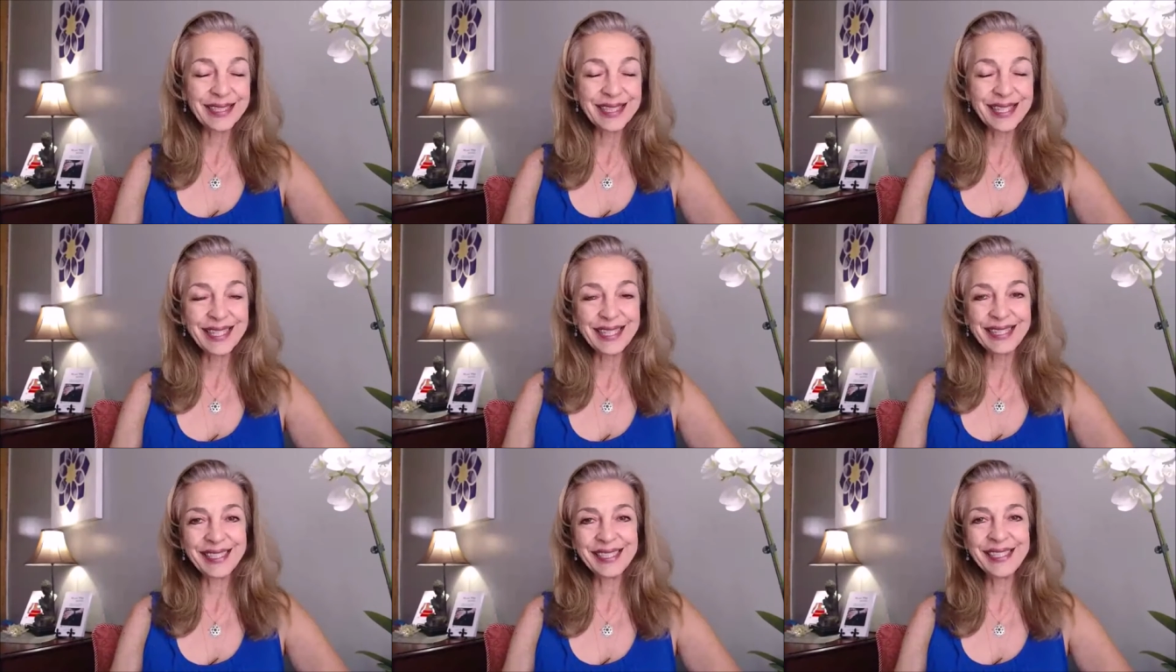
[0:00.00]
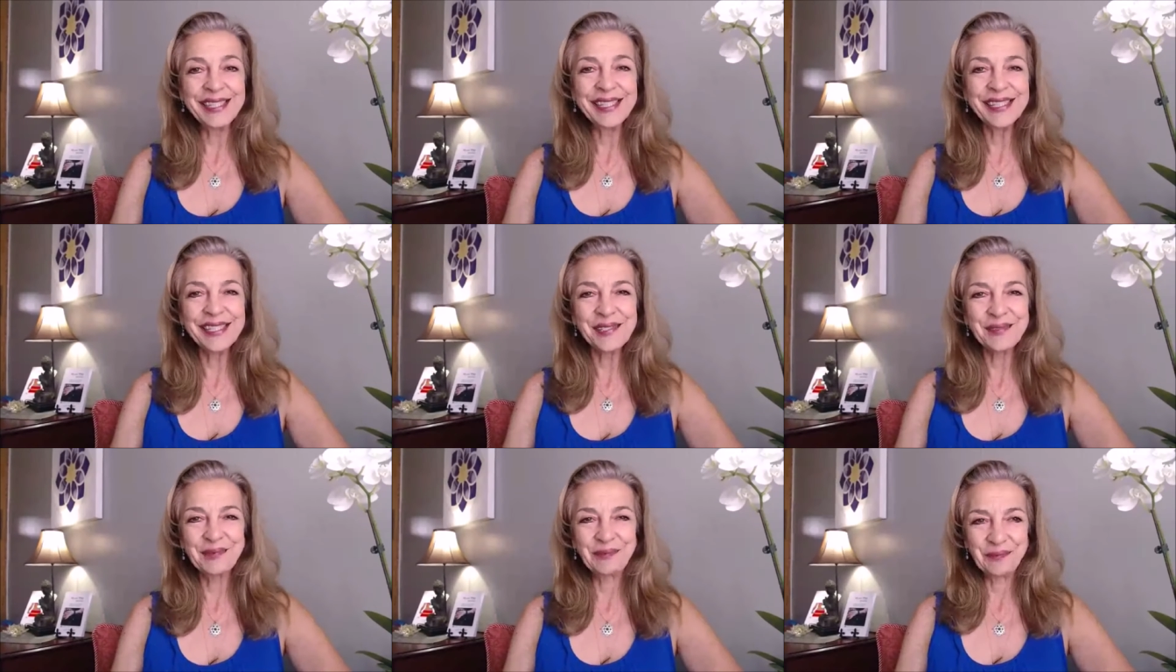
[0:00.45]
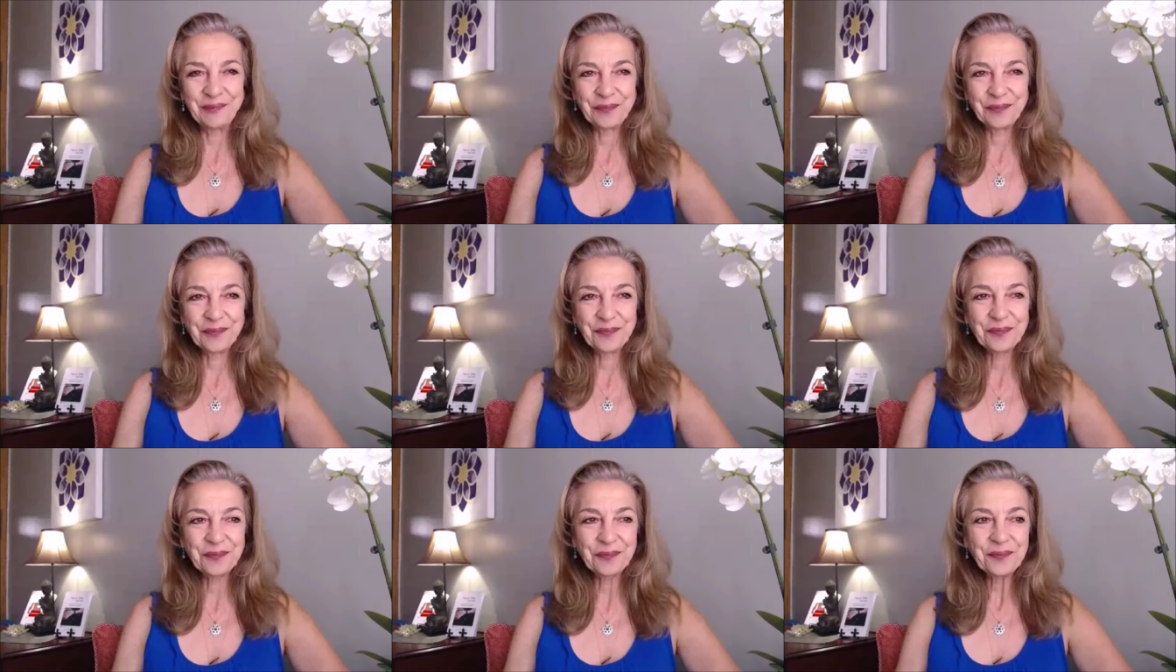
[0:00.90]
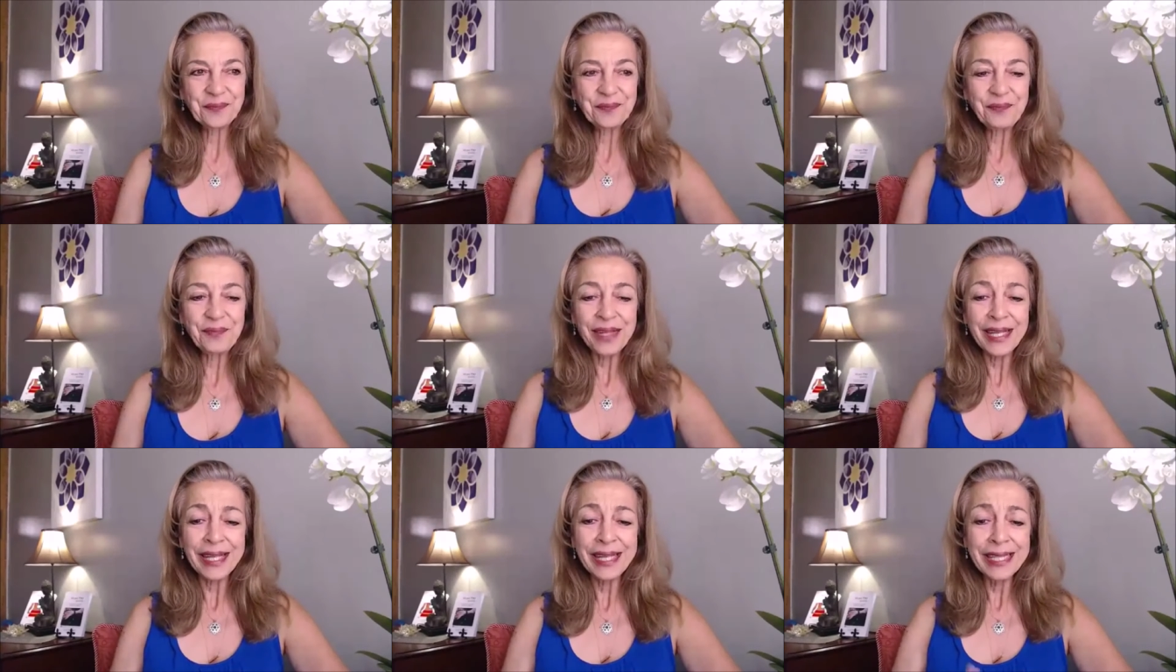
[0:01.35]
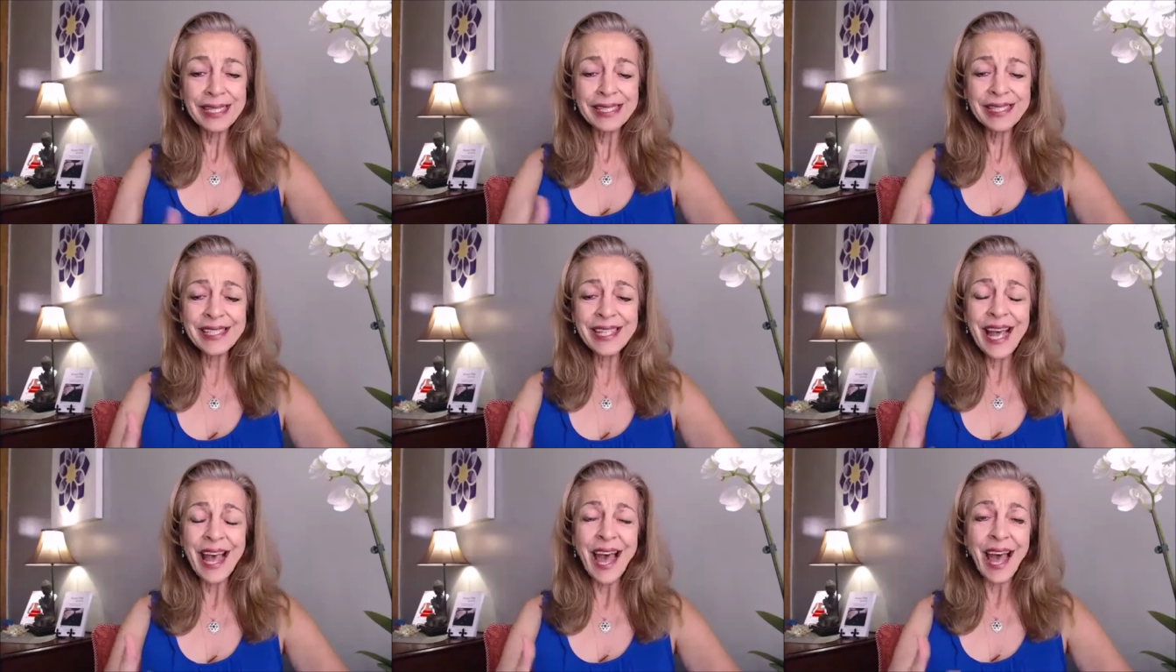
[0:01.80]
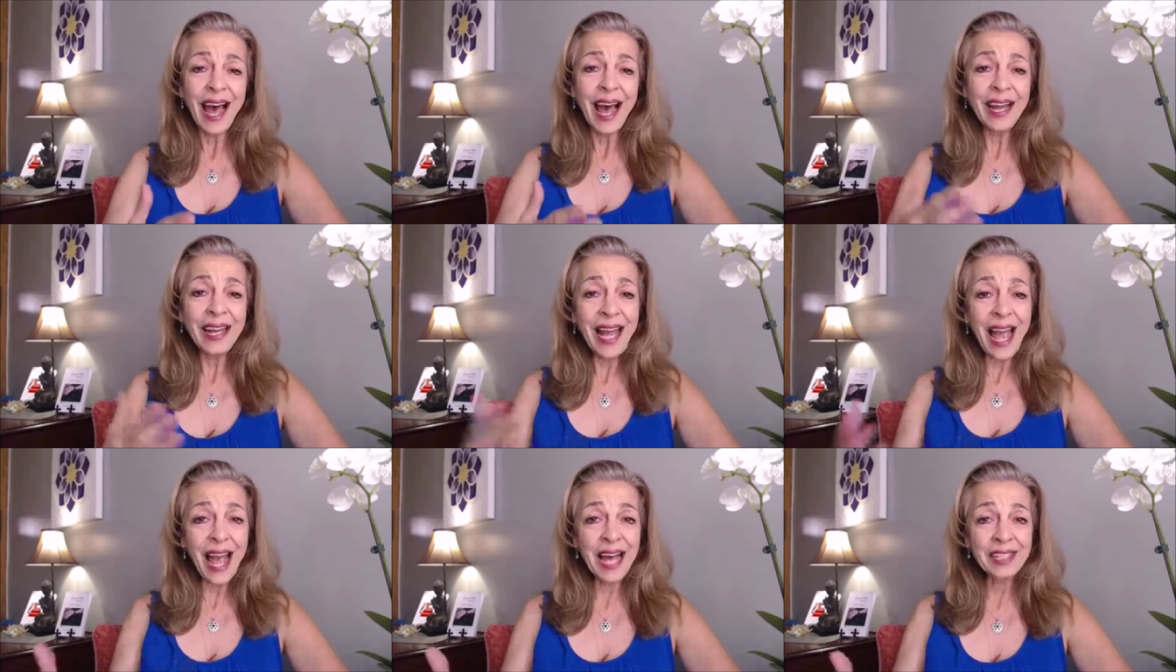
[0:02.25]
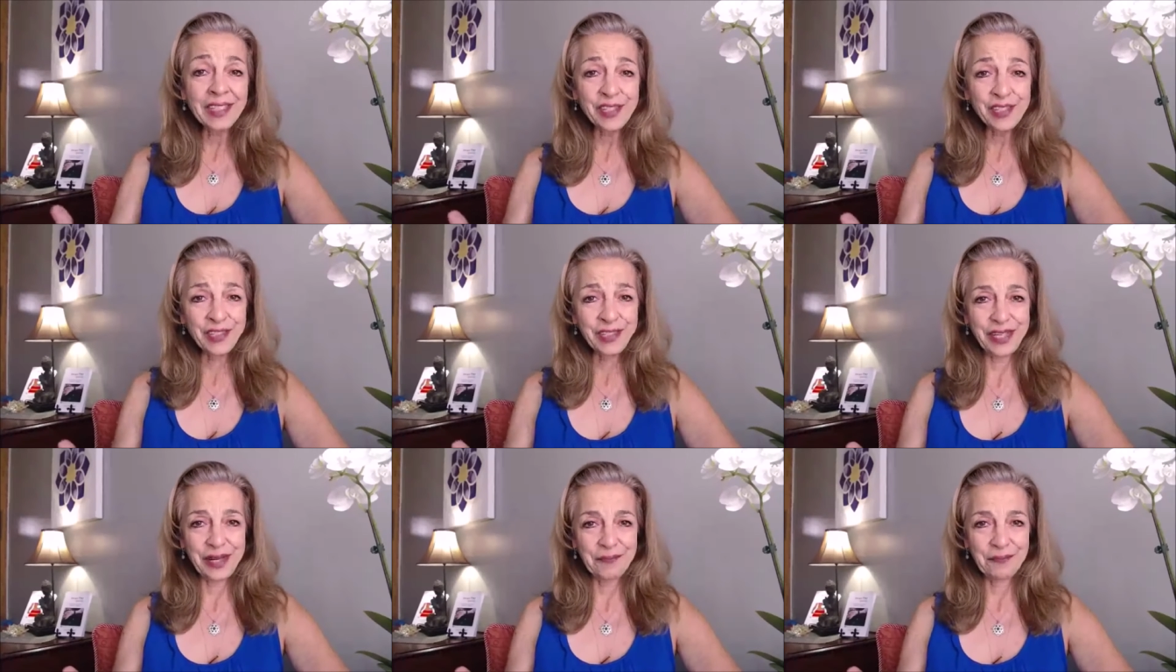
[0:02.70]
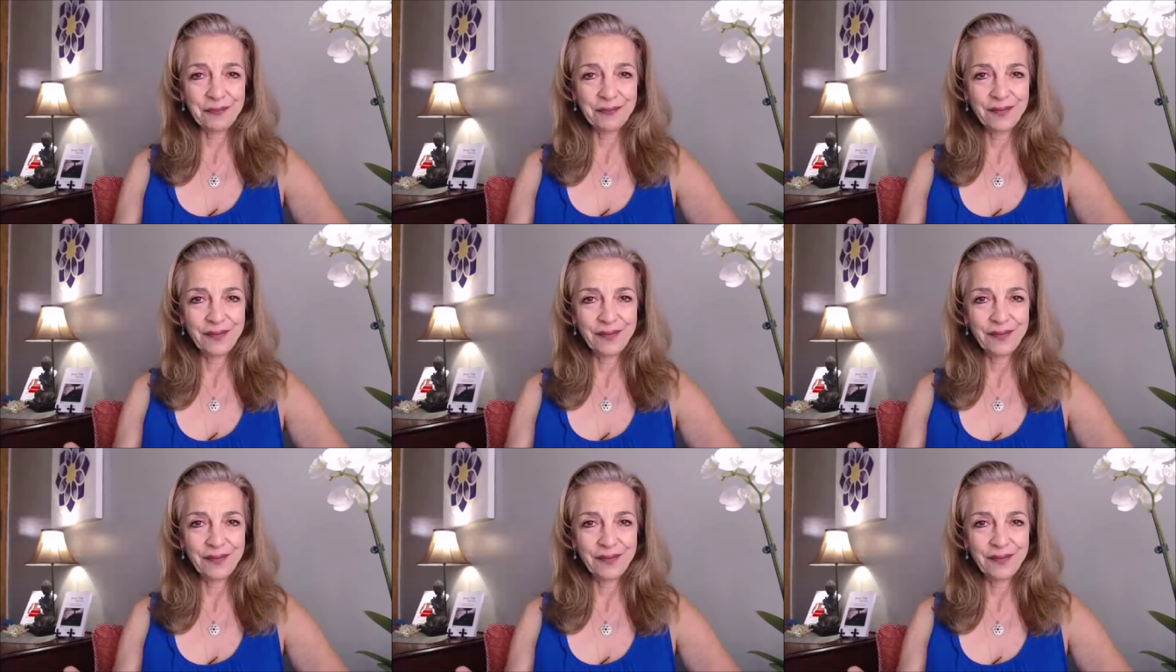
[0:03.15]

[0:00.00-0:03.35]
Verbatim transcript: clients is I ask them